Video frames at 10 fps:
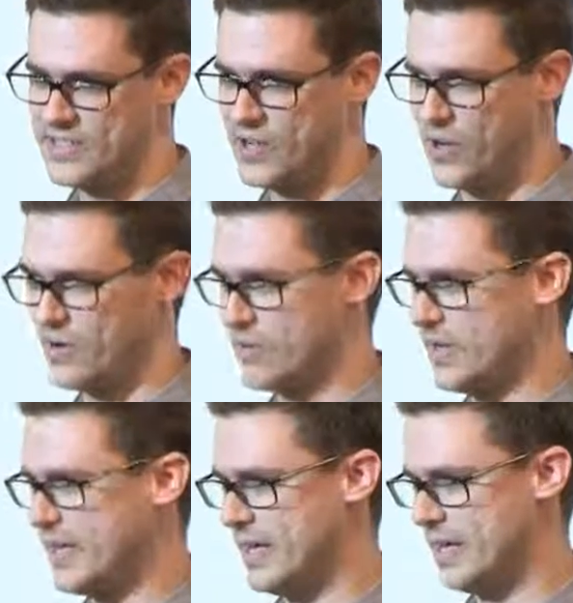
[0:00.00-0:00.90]
So
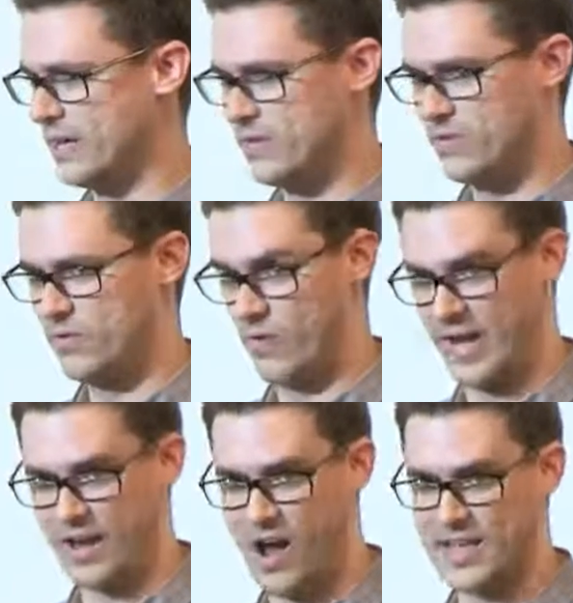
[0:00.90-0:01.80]
really
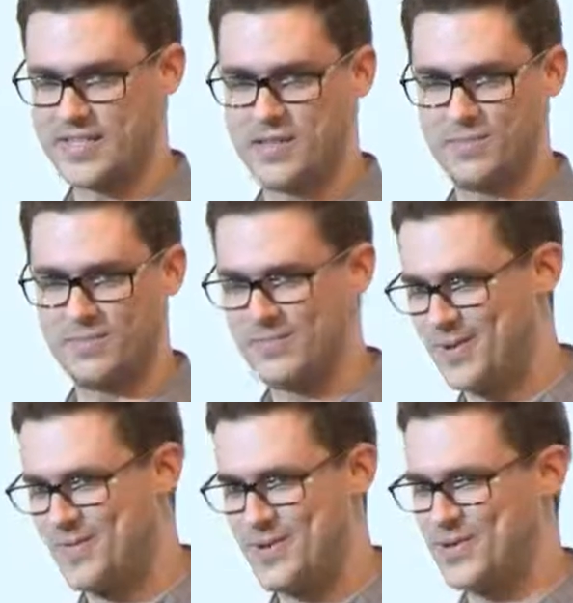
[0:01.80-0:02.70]
great,
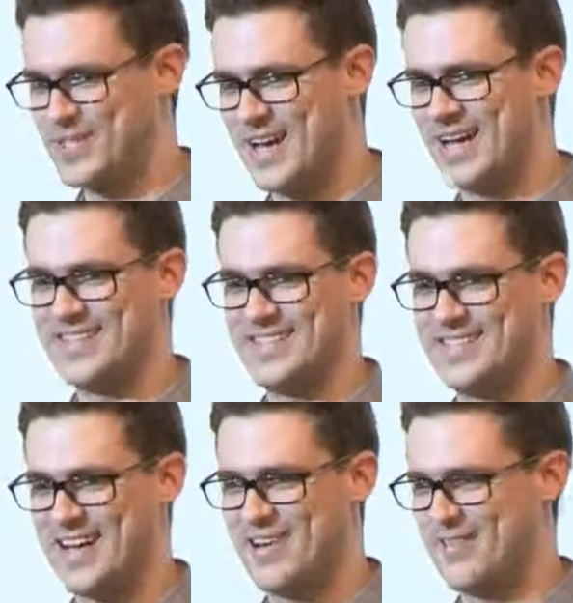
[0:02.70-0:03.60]
awesome computer
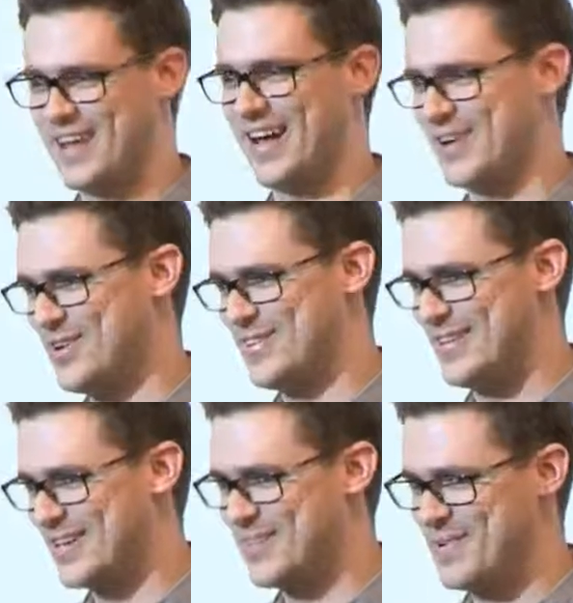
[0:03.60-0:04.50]
science-y stuff that I
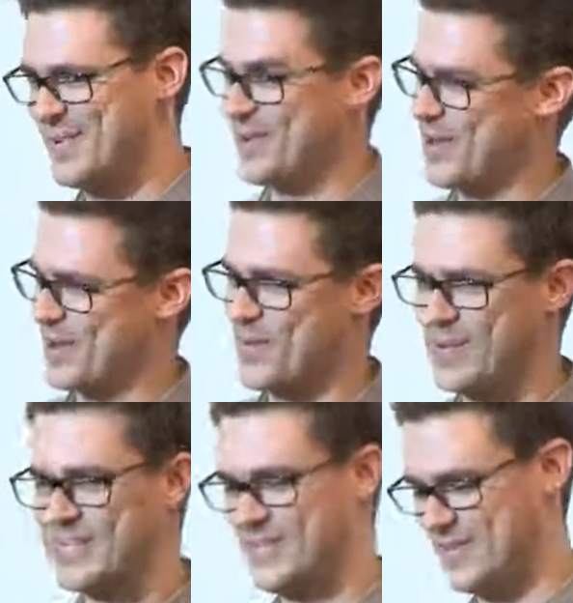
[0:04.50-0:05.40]
could talk about, I'm not
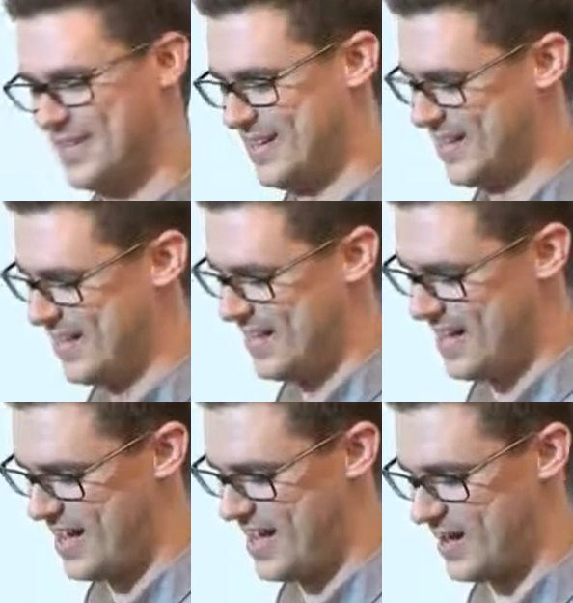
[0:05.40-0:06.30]
going to,
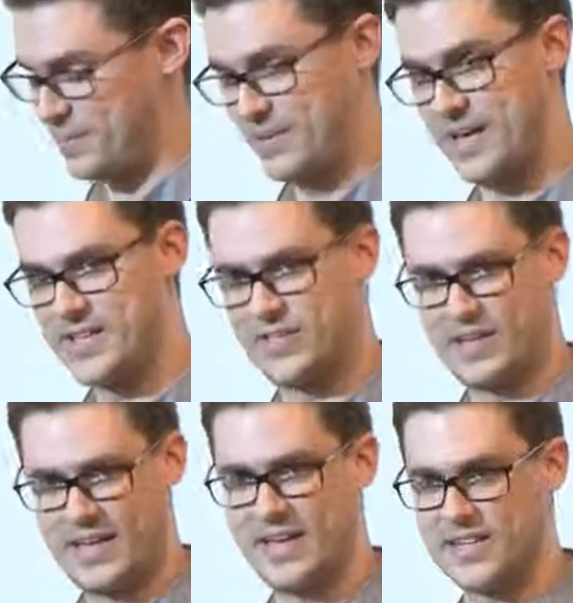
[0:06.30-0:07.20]

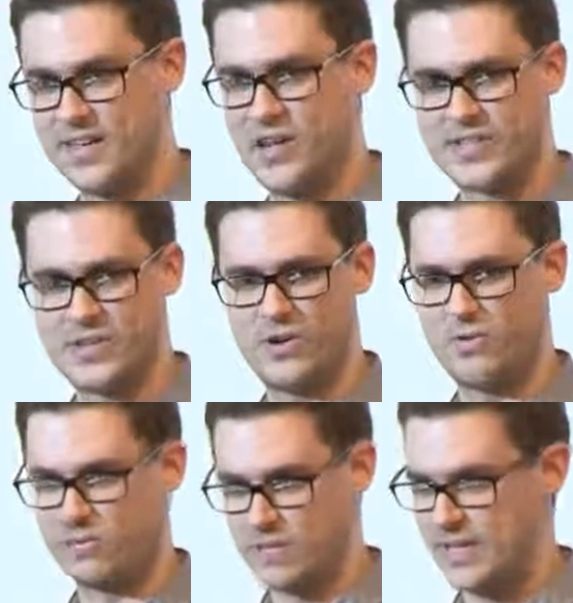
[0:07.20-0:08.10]
because Git is
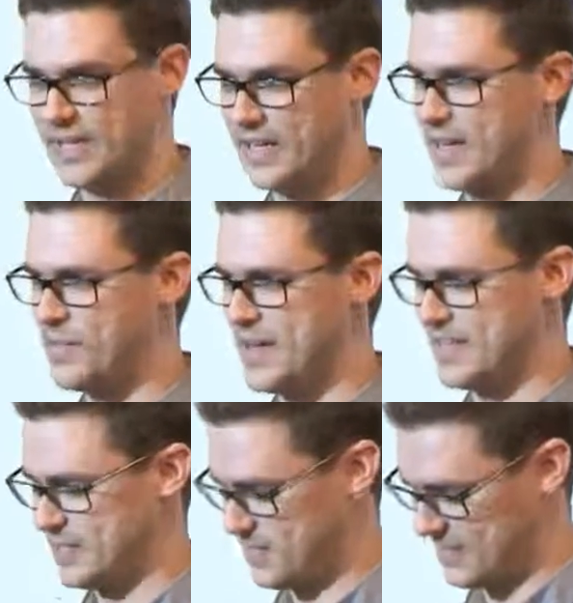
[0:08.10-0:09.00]
also really an
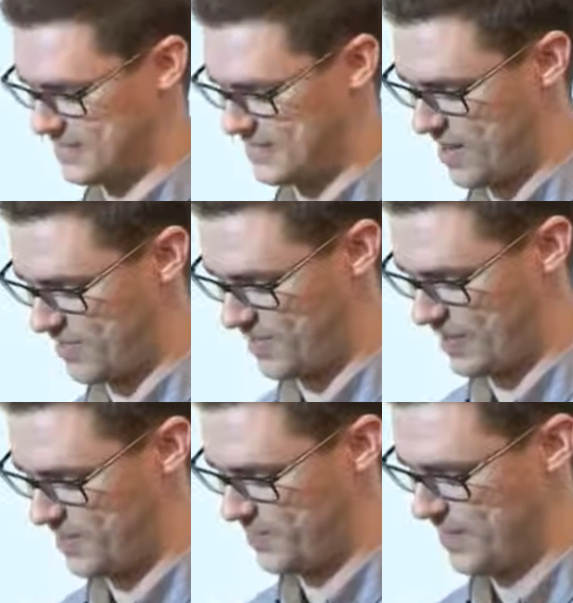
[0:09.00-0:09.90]
amazing piece of
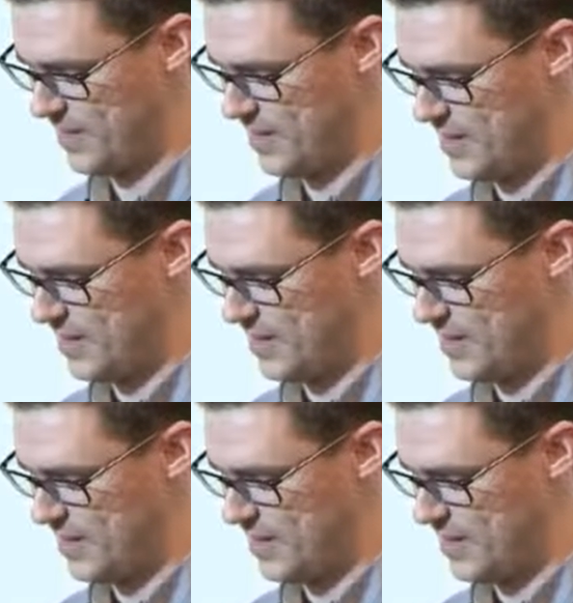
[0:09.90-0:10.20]
software.